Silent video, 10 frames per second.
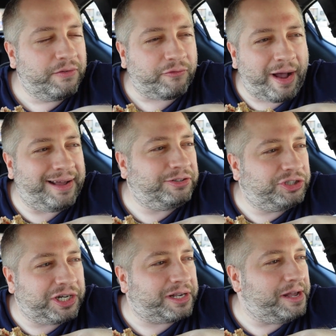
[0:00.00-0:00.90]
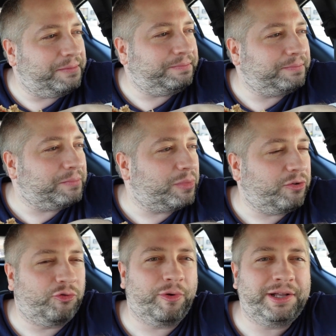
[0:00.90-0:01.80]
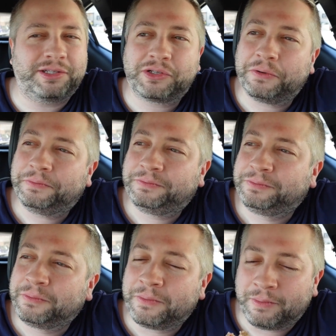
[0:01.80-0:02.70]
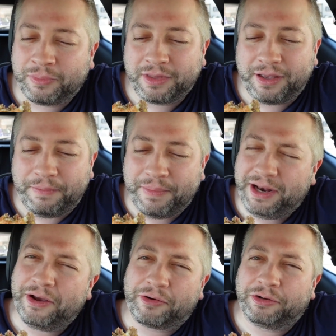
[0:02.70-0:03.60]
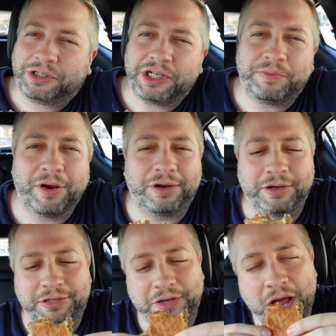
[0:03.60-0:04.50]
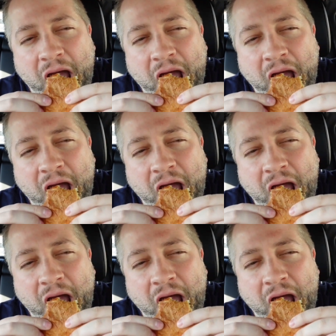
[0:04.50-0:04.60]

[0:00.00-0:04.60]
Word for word: fried chicken, grits, and mediocre cheeseburgers.